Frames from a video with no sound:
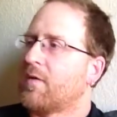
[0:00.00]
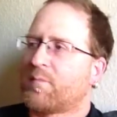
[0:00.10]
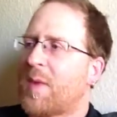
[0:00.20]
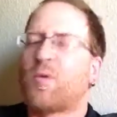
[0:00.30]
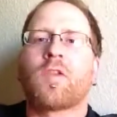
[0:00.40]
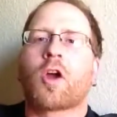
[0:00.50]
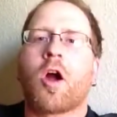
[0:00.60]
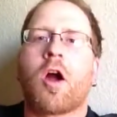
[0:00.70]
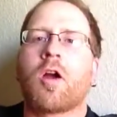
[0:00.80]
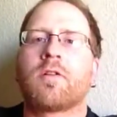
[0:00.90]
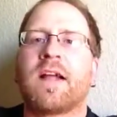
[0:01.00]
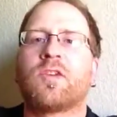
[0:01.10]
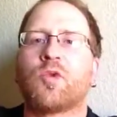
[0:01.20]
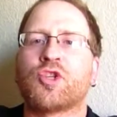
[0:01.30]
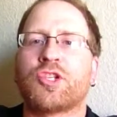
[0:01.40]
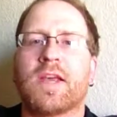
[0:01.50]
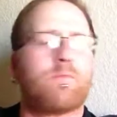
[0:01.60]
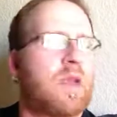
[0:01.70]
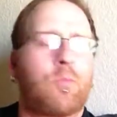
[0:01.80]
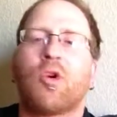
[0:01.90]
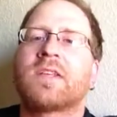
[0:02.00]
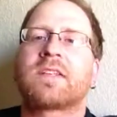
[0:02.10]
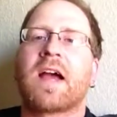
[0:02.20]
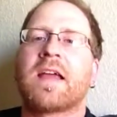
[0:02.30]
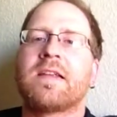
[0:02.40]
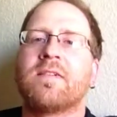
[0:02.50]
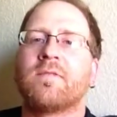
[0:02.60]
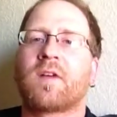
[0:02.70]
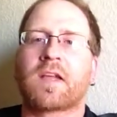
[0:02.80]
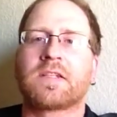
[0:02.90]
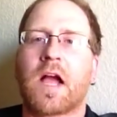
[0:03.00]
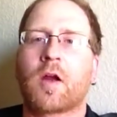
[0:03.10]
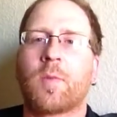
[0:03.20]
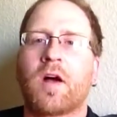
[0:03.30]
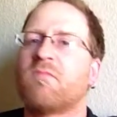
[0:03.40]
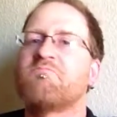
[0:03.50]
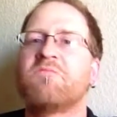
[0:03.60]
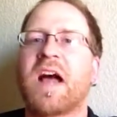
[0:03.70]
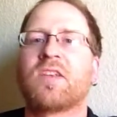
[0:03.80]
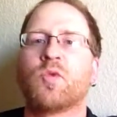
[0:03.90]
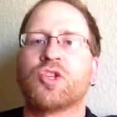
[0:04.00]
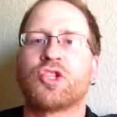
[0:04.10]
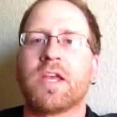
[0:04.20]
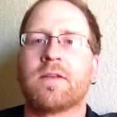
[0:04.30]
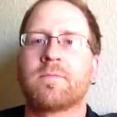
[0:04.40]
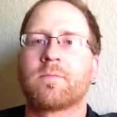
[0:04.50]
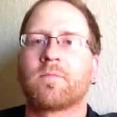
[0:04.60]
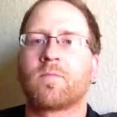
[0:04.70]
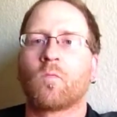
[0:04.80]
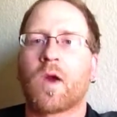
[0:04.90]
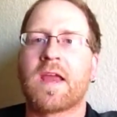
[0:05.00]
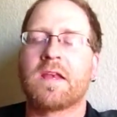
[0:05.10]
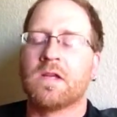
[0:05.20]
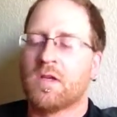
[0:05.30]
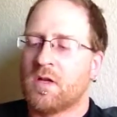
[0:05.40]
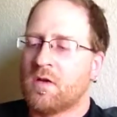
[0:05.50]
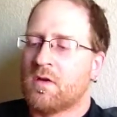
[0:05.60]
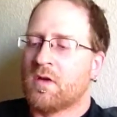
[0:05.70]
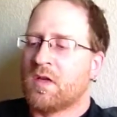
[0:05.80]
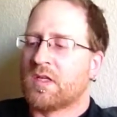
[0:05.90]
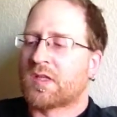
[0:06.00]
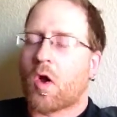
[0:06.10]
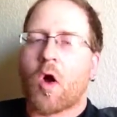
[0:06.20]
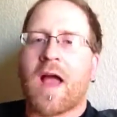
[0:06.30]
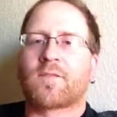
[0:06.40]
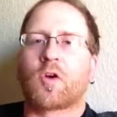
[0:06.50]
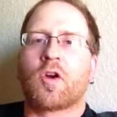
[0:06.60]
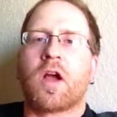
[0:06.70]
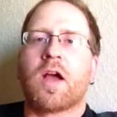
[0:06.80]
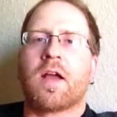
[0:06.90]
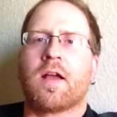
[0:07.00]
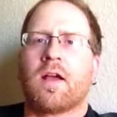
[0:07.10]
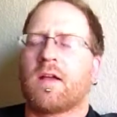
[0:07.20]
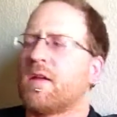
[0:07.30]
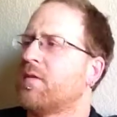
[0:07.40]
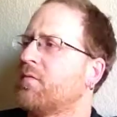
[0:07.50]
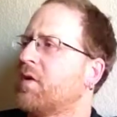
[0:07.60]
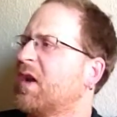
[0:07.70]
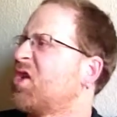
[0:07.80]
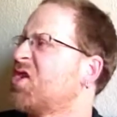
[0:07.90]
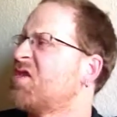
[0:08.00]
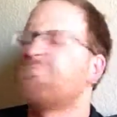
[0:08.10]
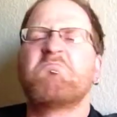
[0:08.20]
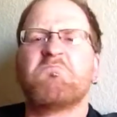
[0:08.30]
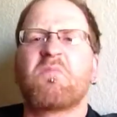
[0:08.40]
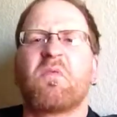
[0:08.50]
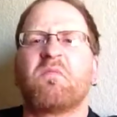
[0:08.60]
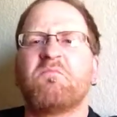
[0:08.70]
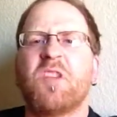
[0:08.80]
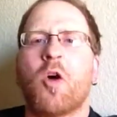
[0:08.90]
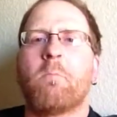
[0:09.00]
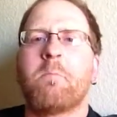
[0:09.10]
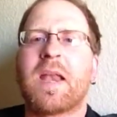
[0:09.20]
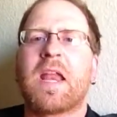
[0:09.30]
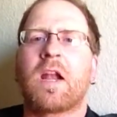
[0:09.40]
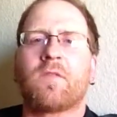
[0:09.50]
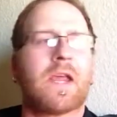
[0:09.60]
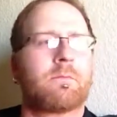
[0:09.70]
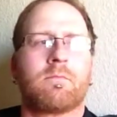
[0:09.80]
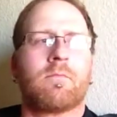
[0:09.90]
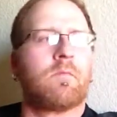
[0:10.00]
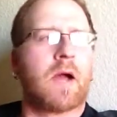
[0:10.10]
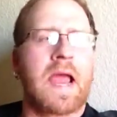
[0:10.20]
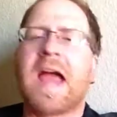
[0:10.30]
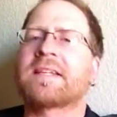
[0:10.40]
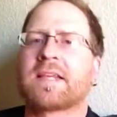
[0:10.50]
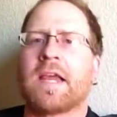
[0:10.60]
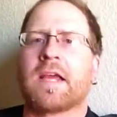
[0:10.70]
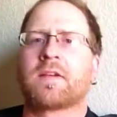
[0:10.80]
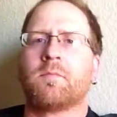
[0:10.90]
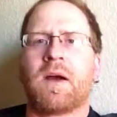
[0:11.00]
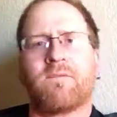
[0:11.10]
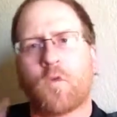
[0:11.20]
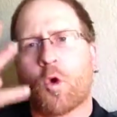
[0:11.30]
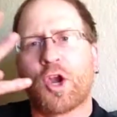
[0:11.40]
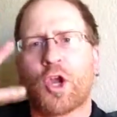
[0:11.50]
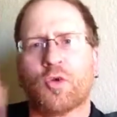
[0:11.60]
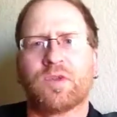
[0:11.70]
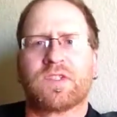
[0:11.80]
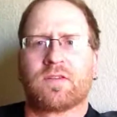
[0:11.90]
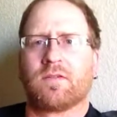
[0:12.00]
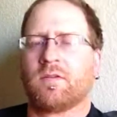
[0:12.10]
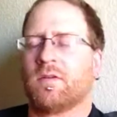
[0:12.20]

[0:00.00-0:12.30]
People in the car, not doing shit. People inside fucking Taco Bell, not doing shit. Right? So after a good minute of getting my ass kicked by 4 dudes,